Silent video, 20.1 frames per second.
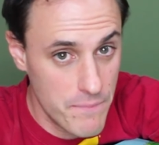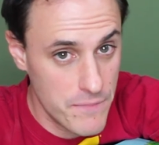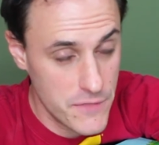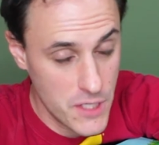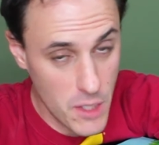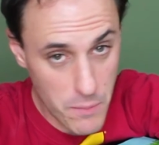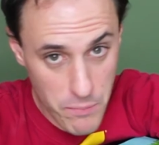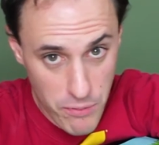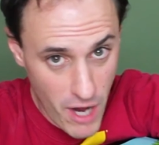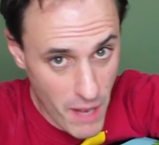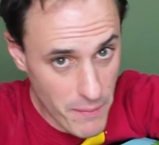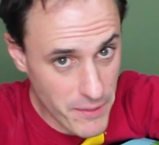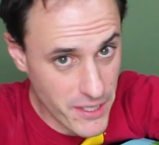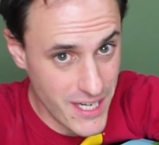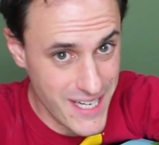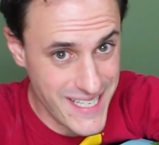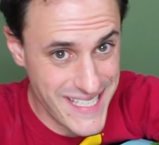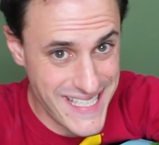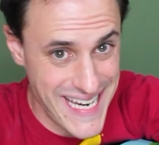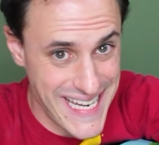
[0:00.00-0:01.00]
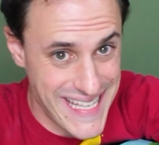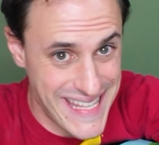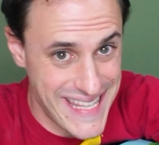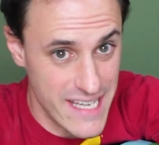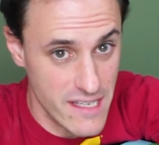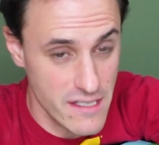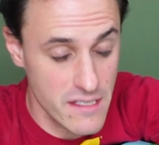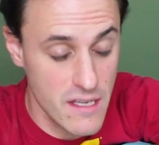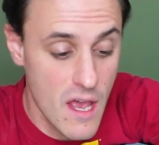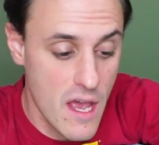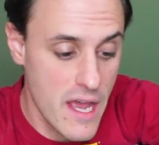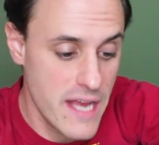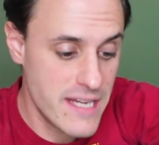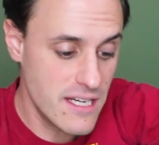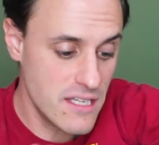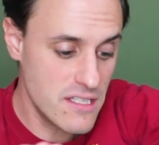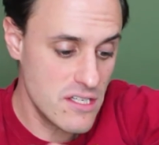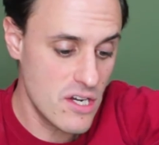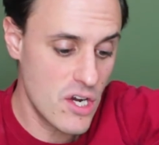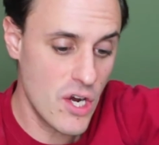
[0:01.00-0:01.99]
you're probably going to dig this. It
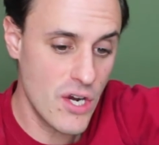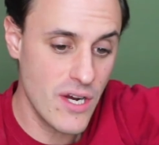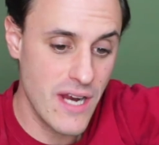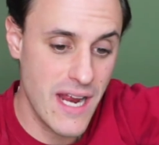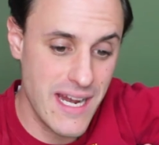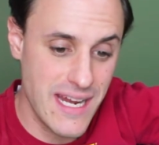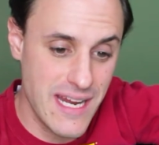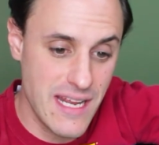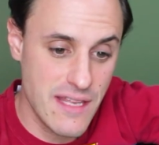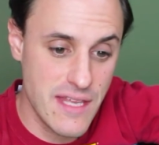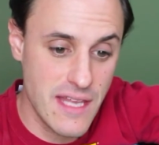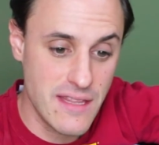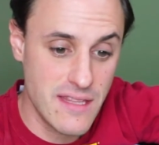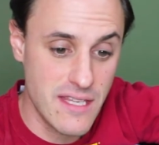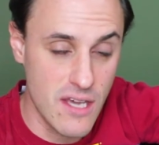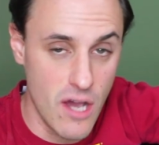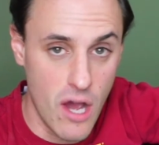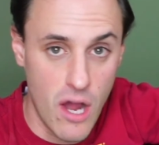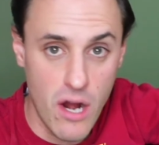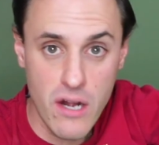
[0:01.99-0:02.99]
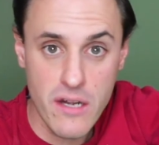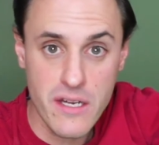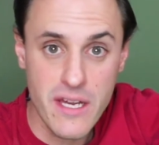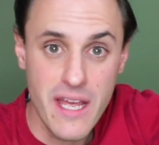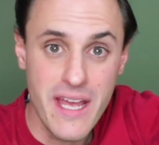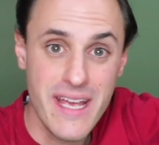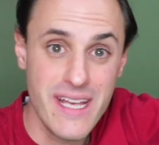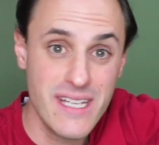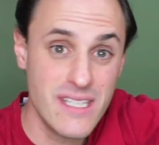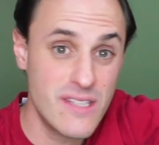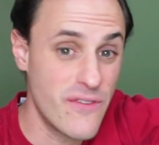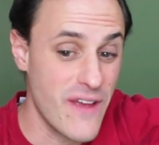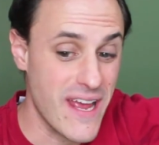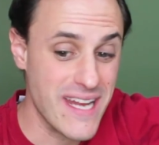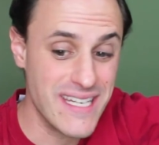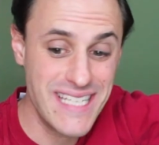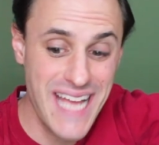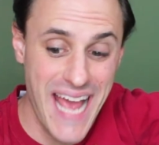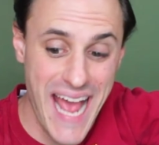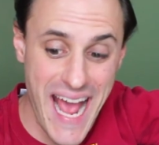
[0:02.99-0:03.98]
doesn't hurt any that the art is
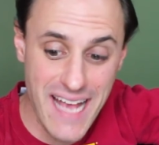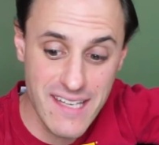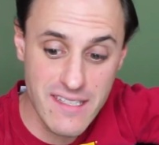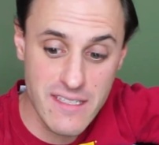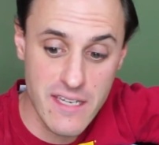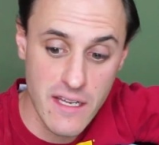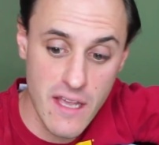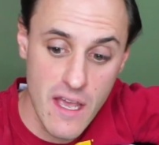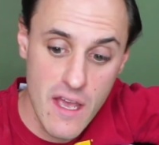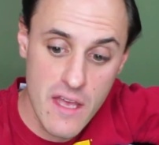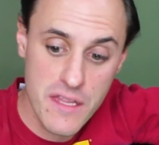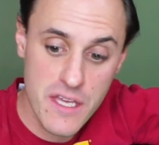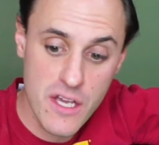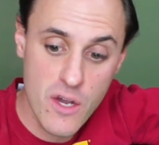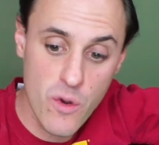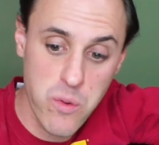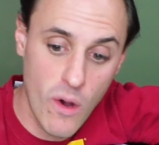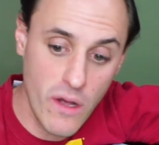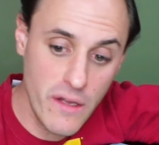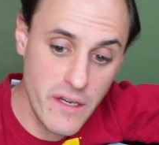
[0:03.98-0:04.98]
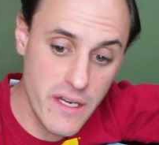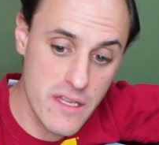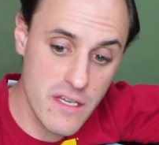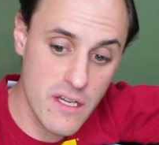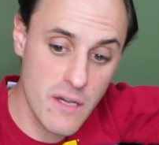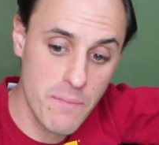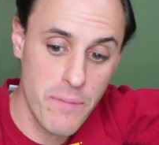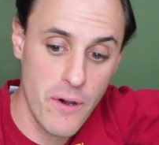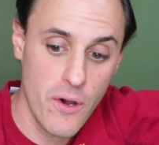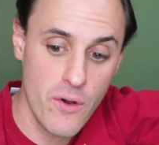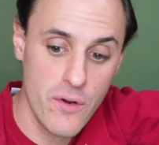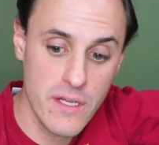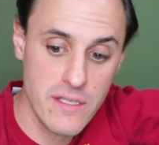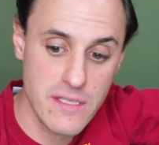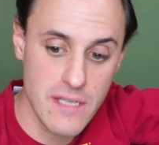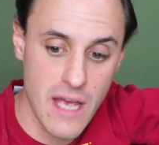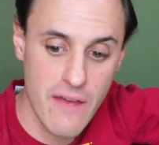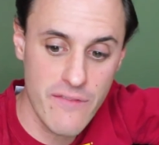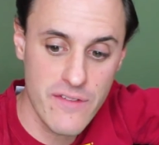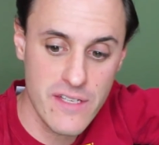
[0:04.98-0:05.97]
fantastic. The quality of the
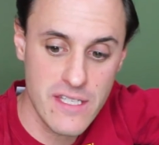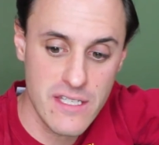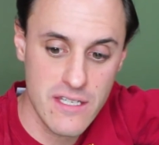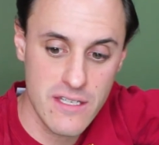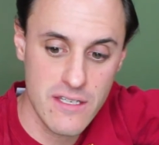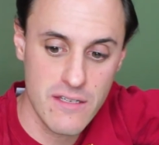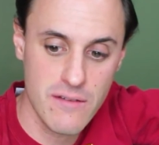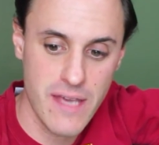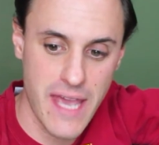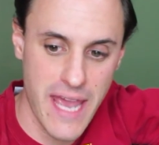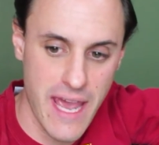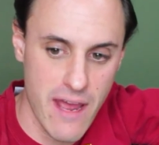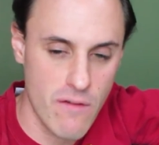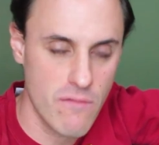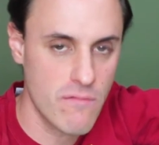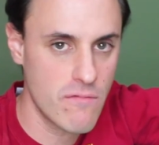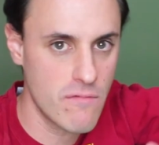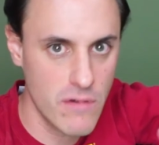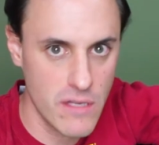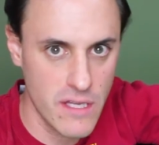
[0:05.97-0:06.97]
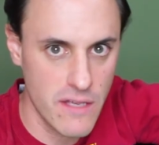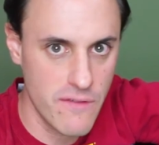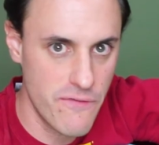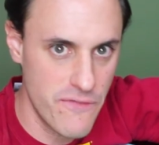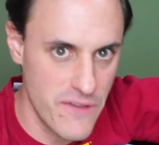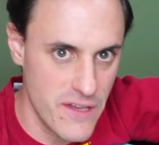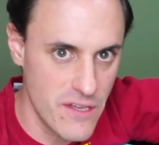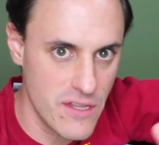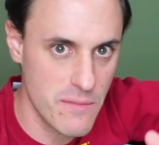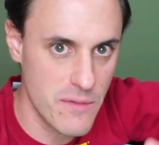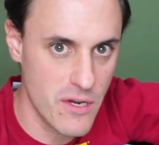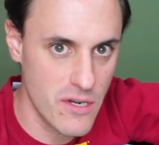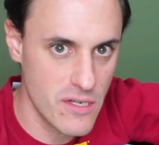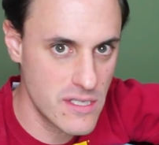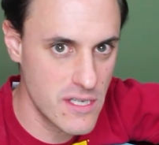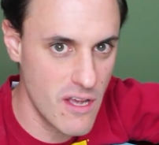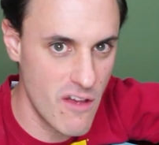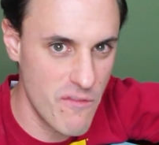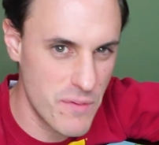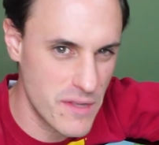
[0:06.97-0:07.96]
components, obviously you can't really feel them
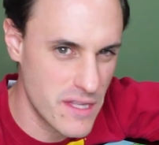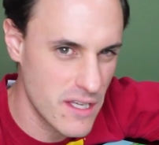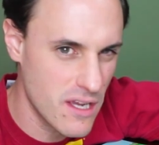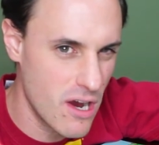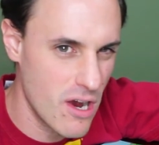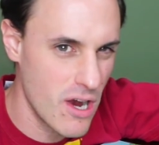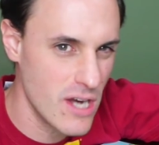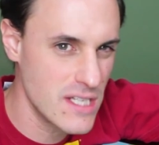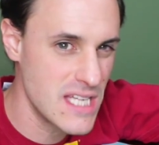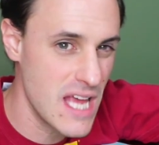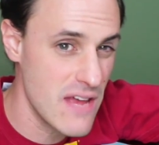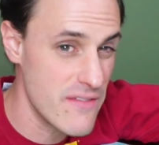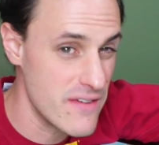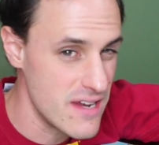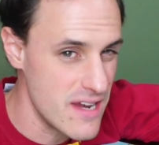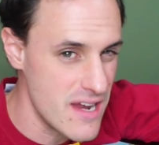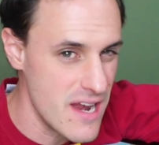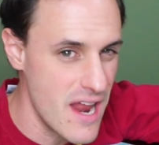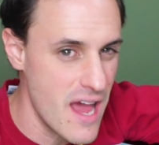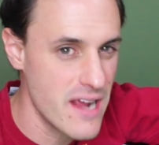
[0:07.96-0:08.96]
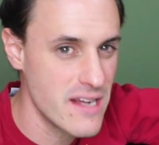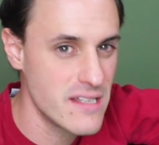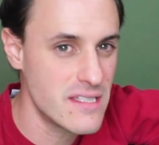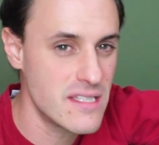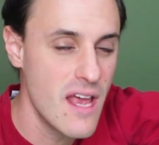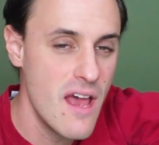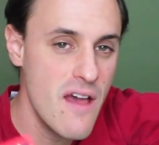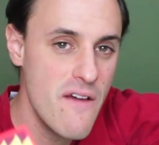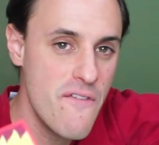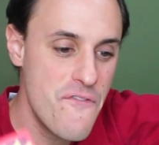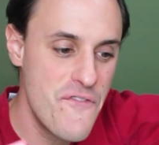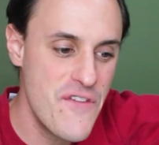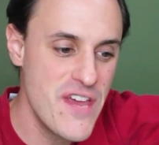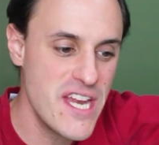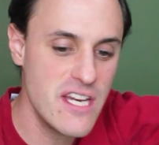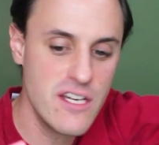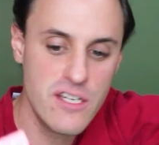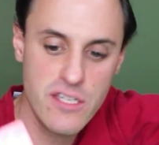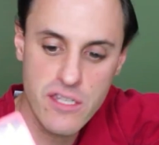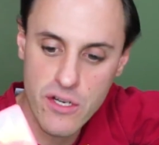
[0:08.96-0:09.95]
yourself, but the cards have a nice
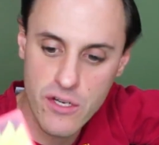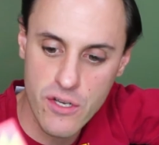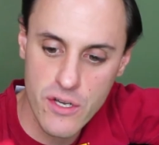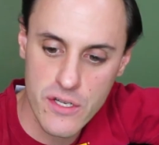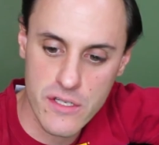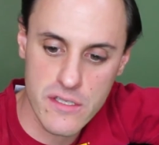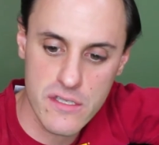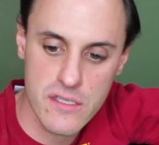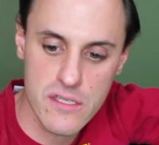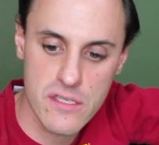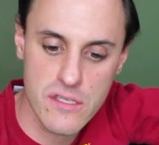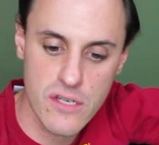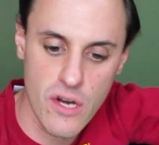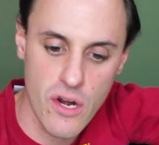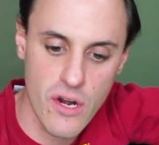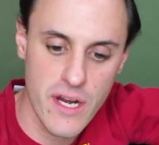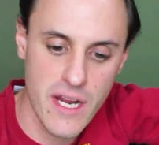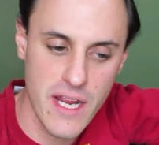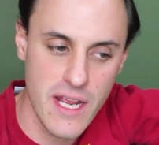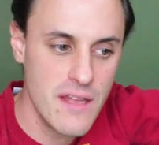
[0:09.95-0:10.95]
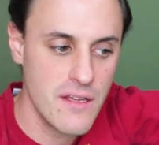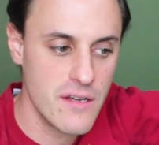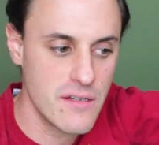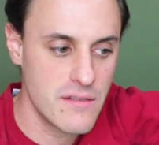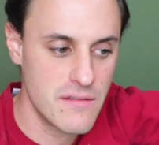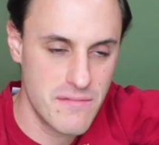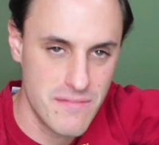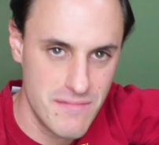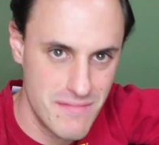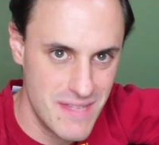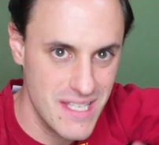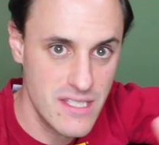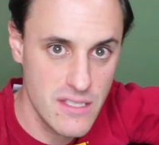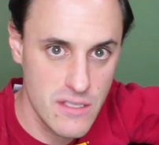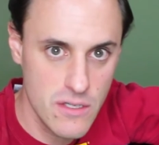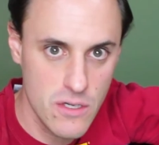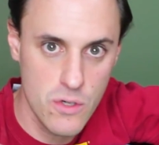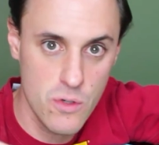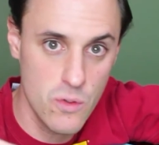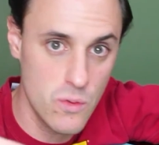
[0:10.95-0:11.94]
finish. They're good and sturdy. There's
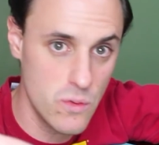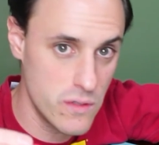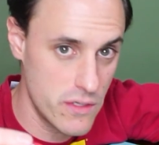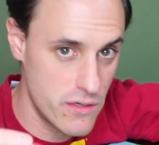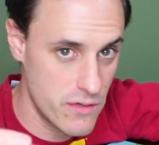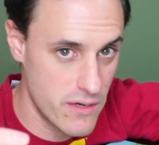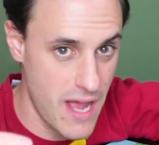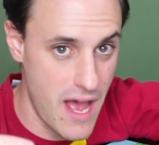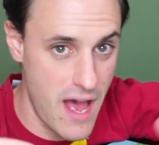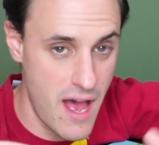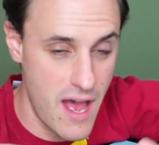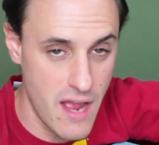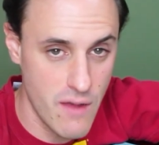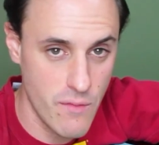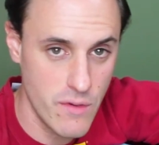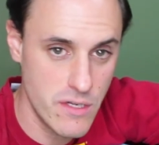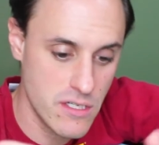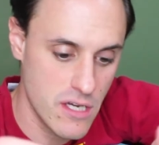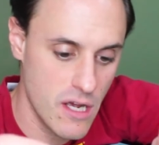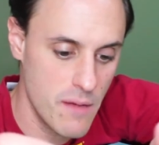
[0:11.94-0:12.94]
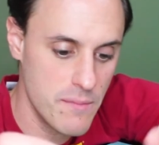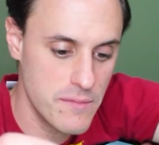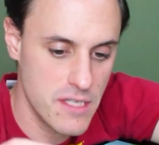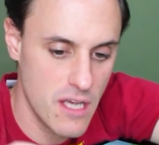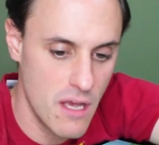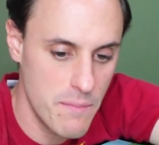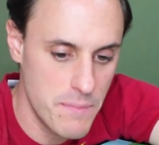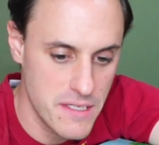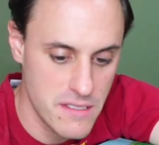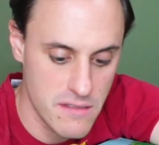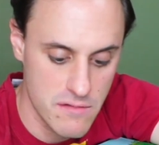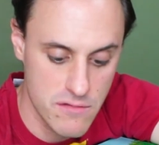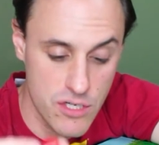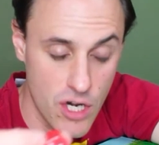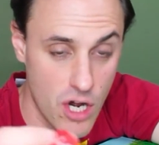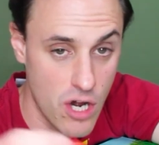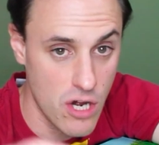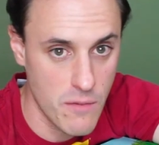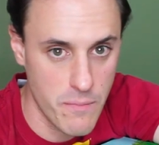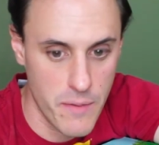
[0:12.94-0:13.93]
this cool little guy which comes up. He's a
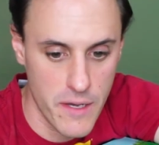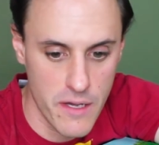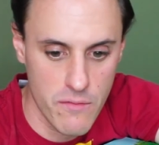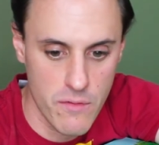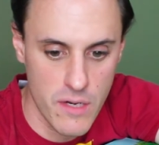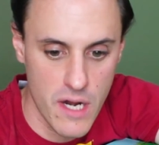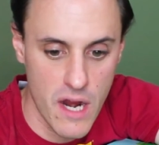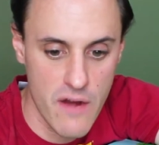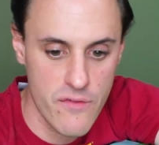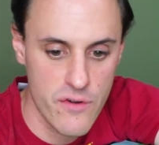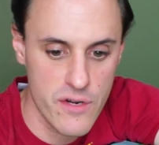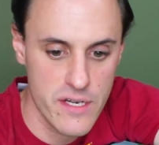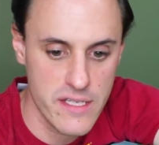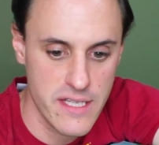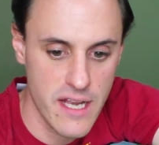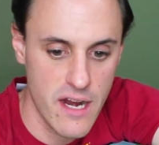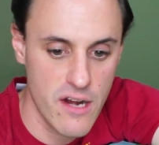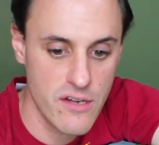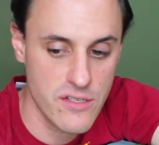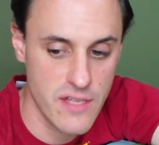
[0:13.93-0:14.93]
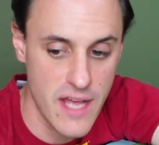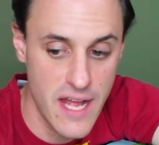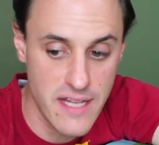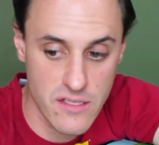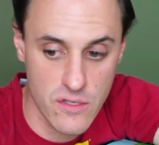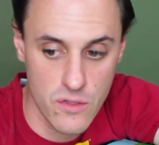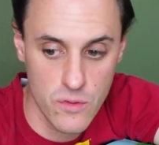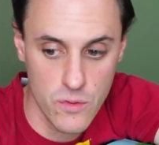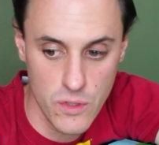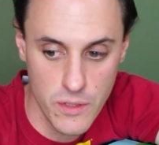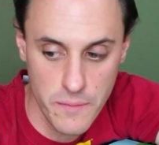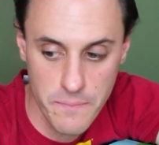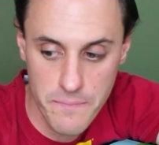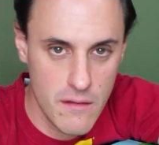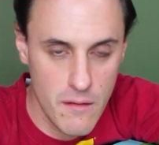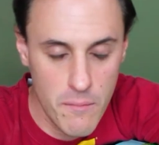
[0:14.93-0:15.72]
jerk, but whatever, he's there, so that's cool.